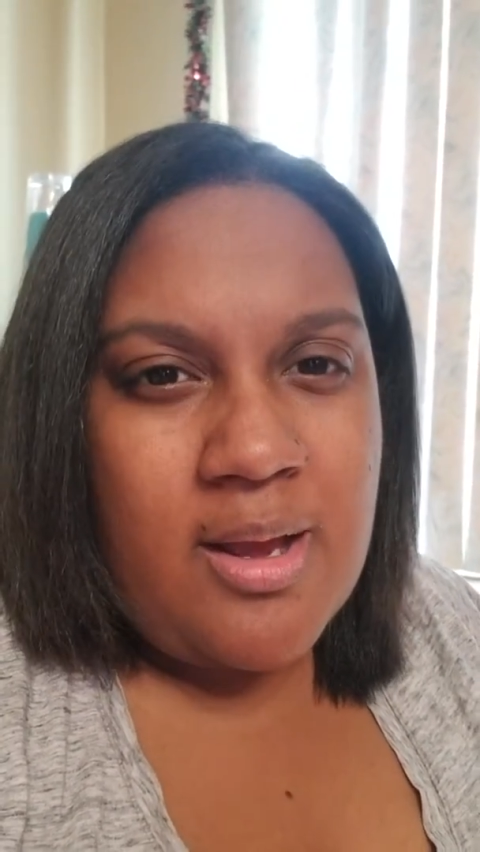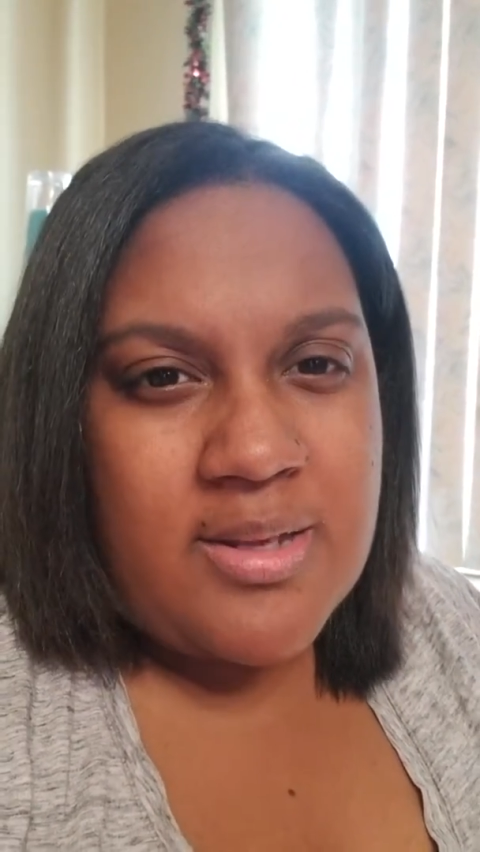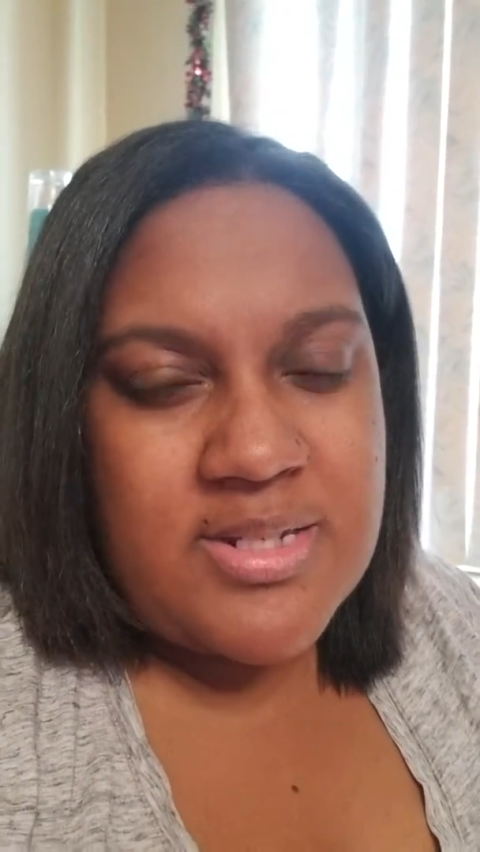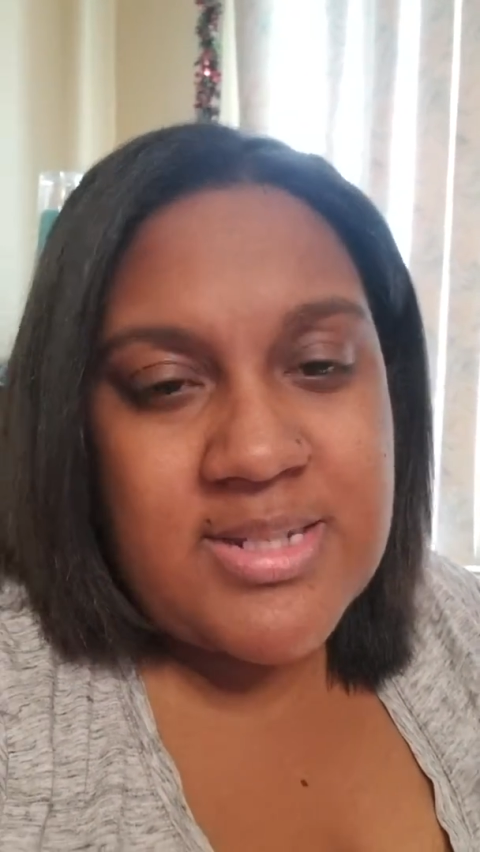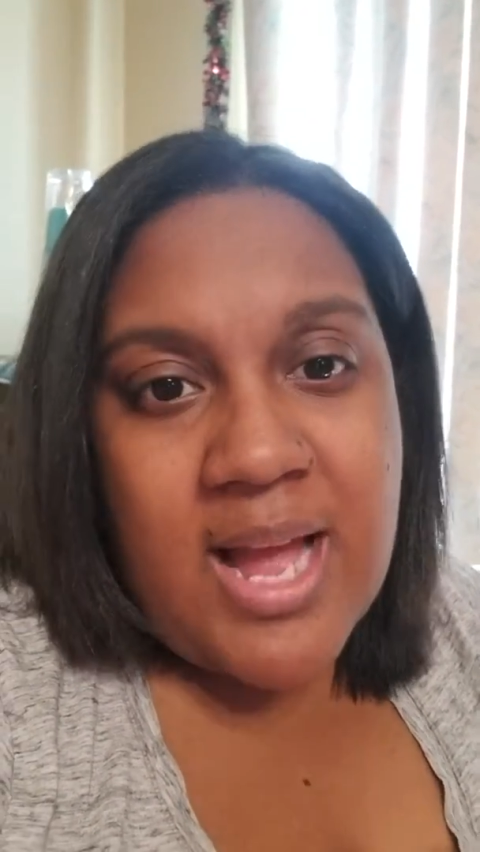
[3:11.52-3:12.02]

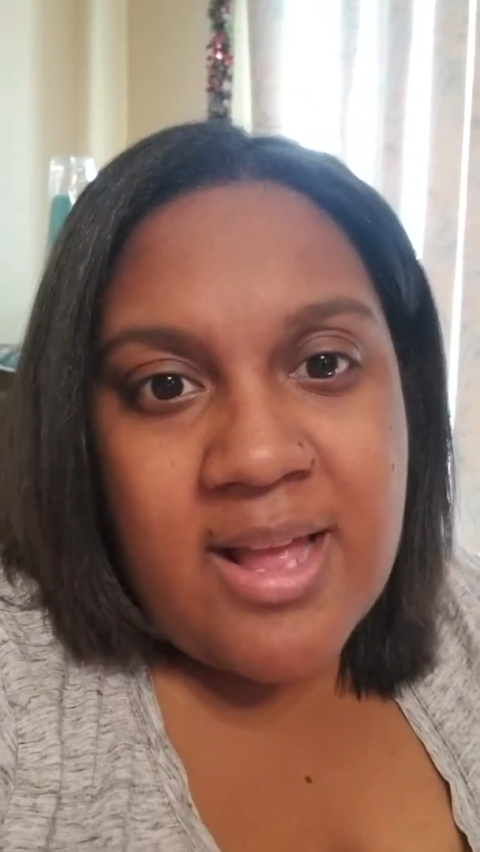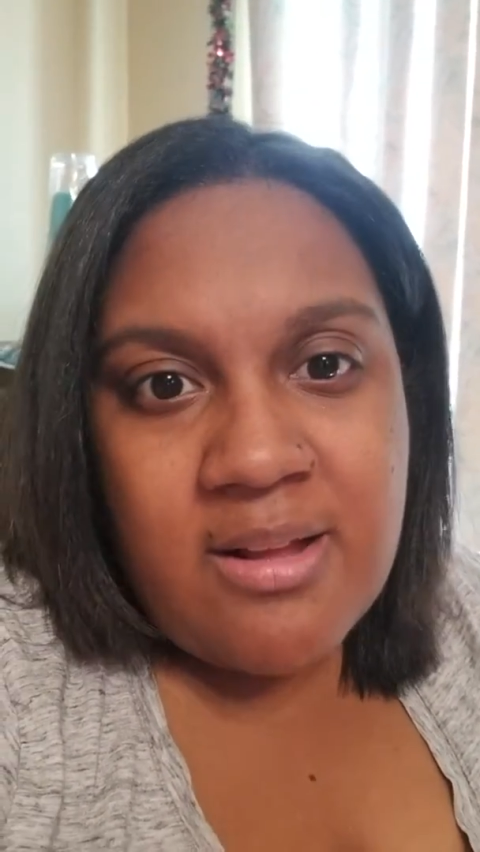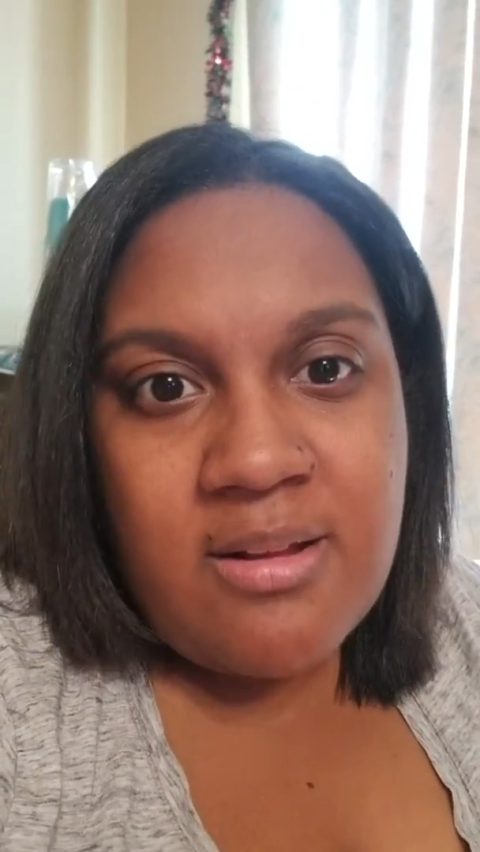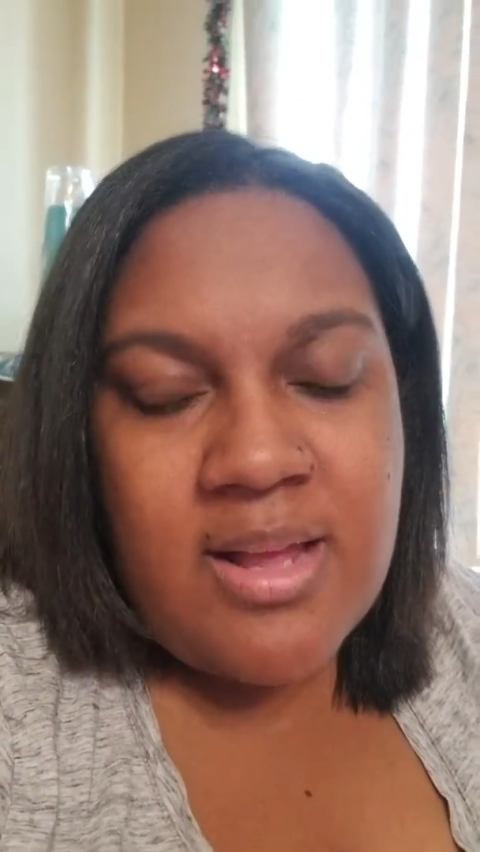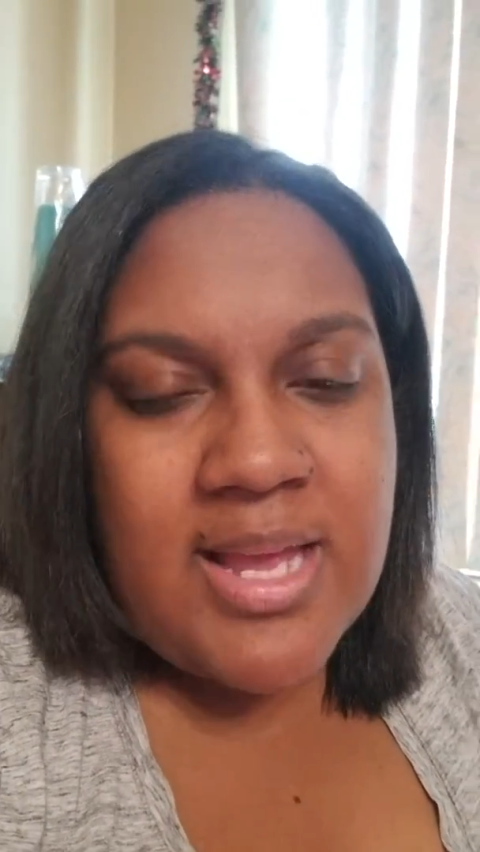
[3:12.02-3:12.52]

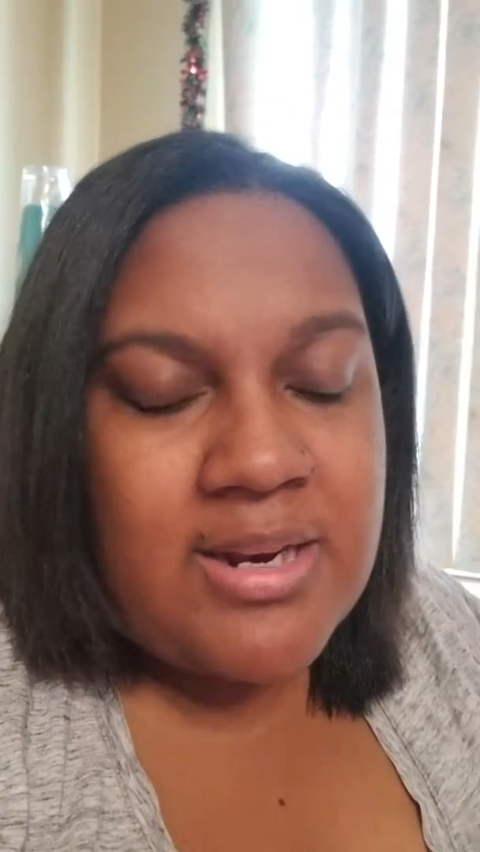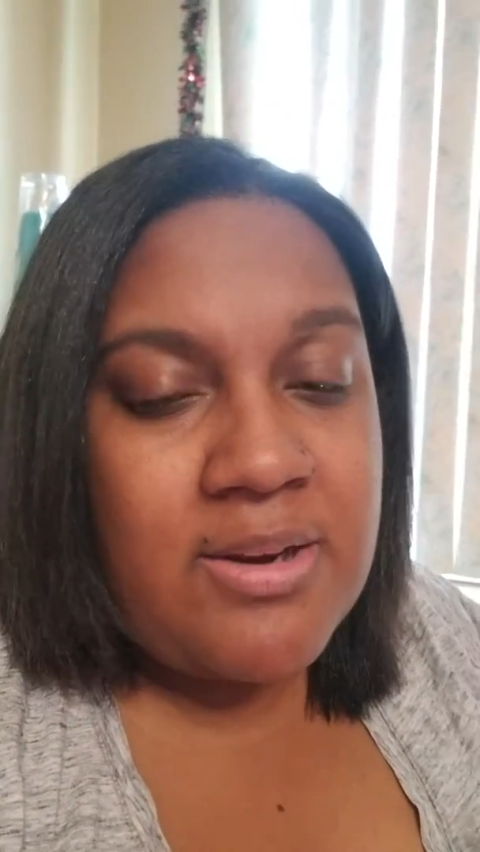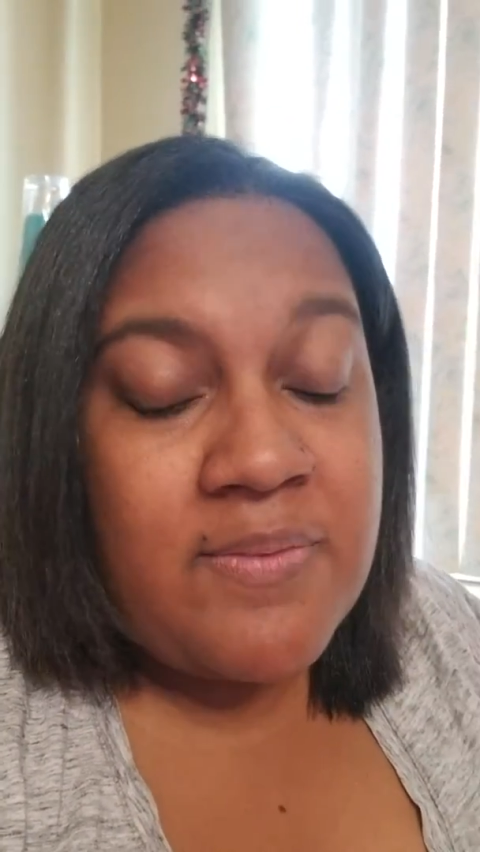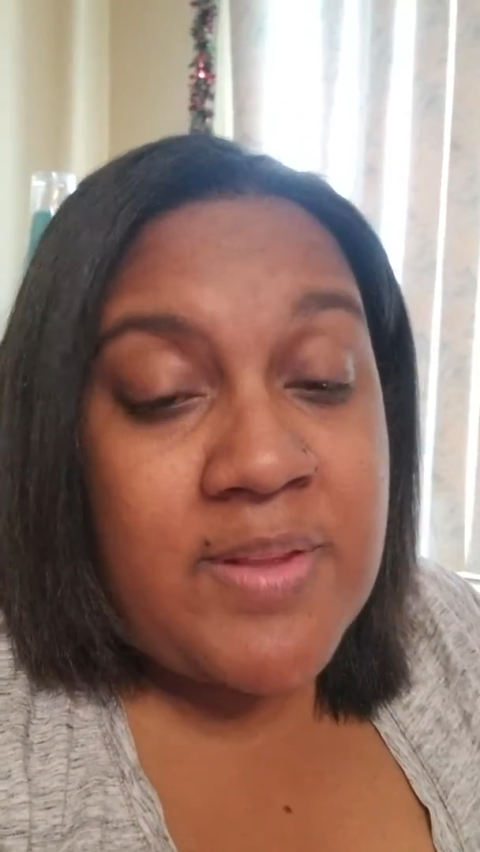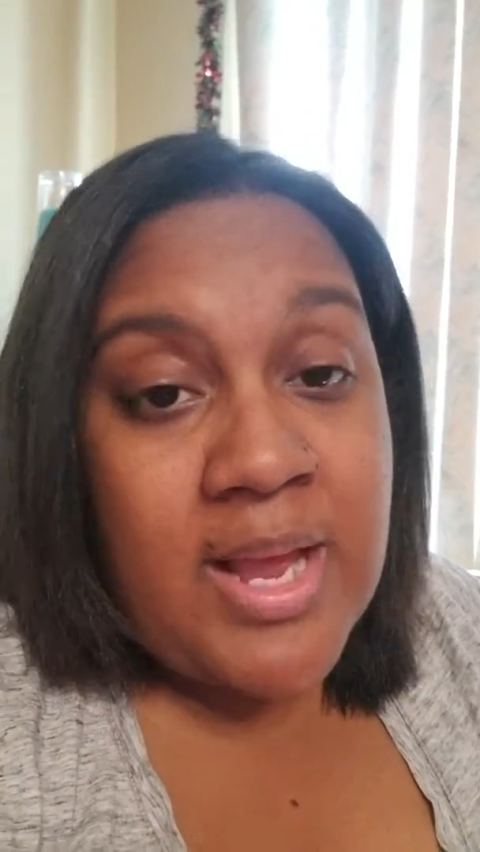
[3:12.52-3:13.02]
style. And
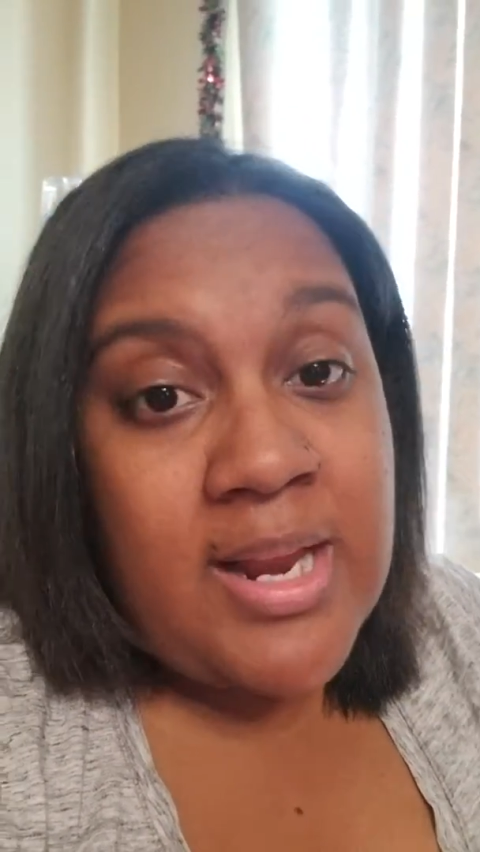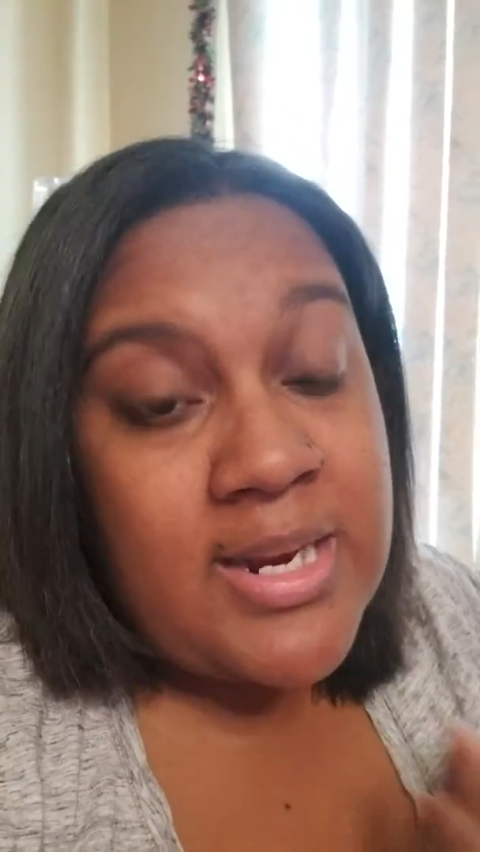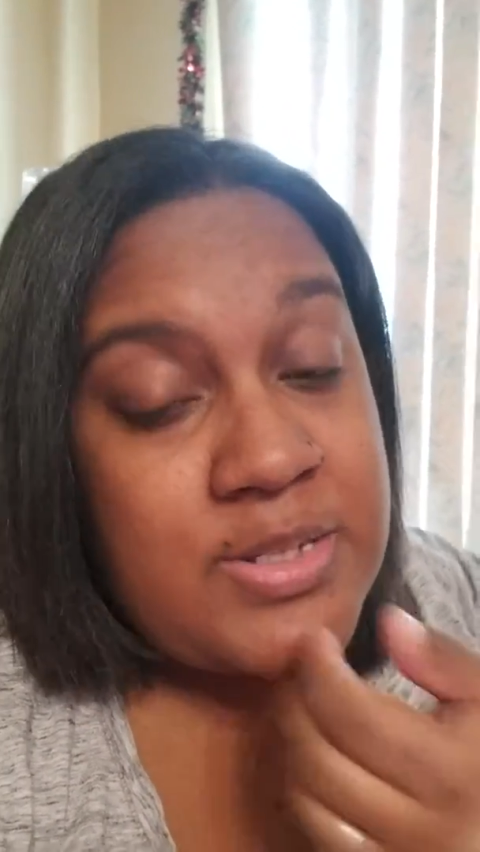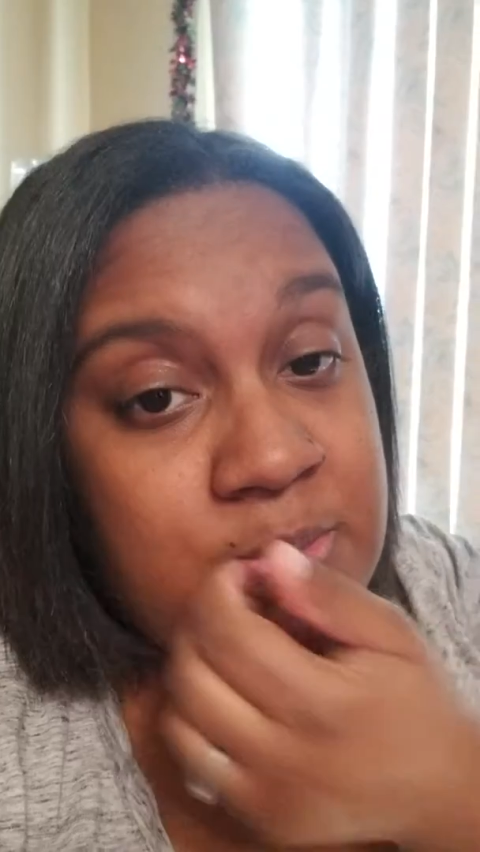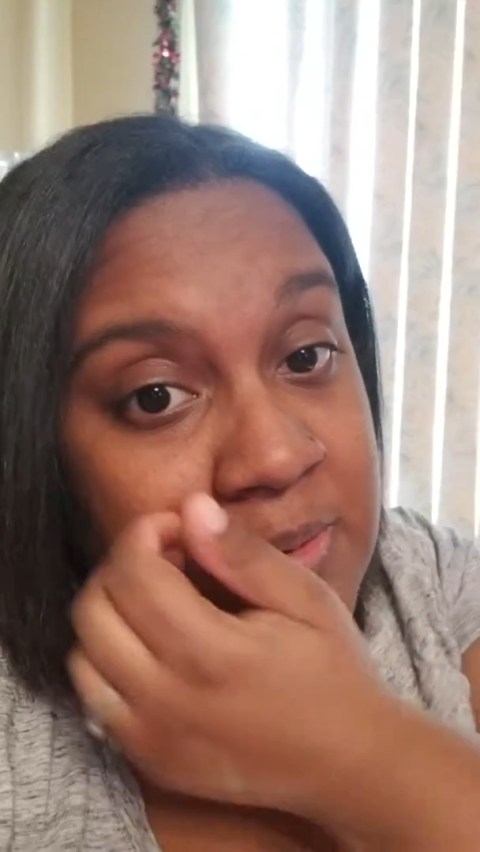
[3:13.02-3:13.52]
if not,
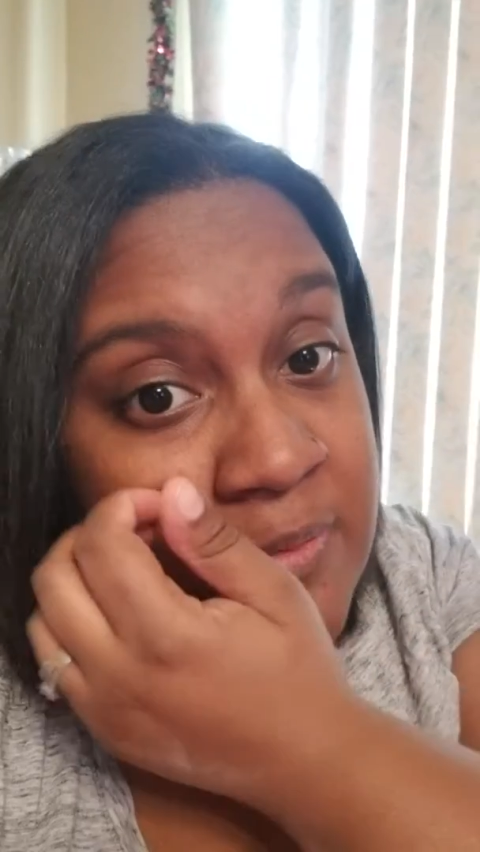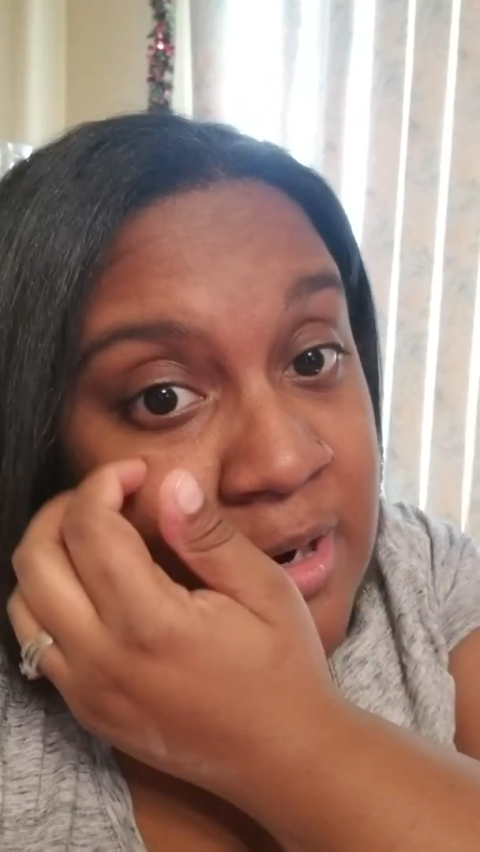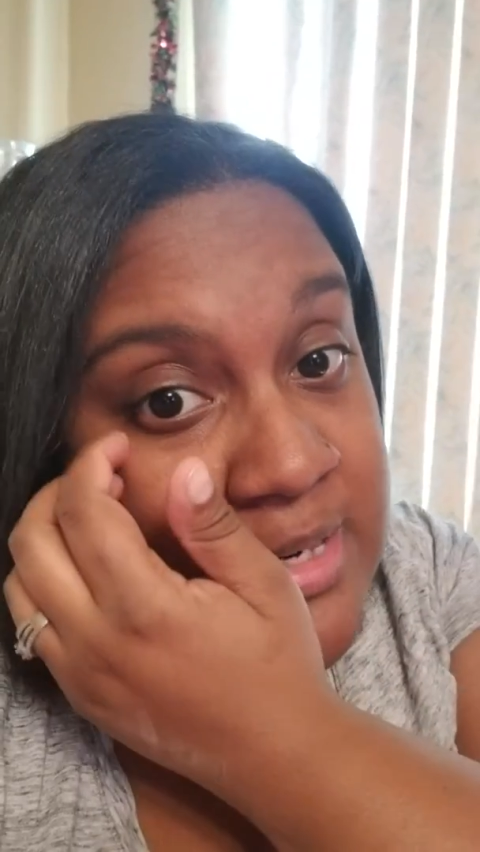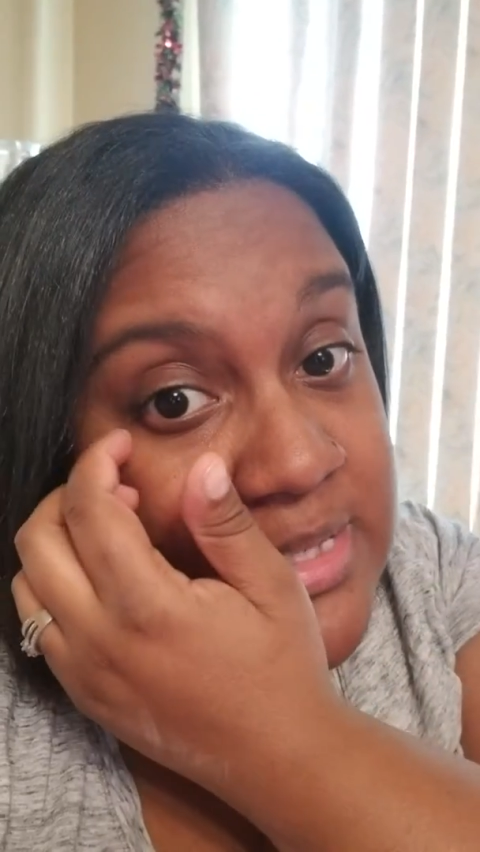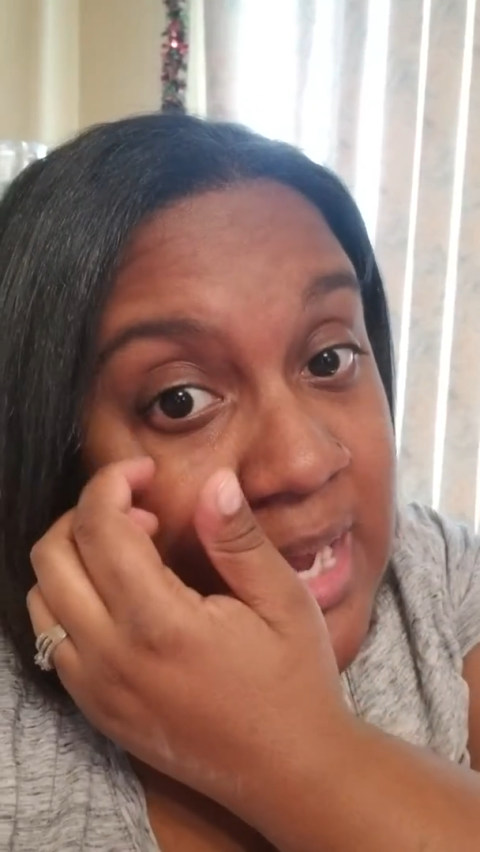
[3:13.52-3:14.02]
I do gift cards.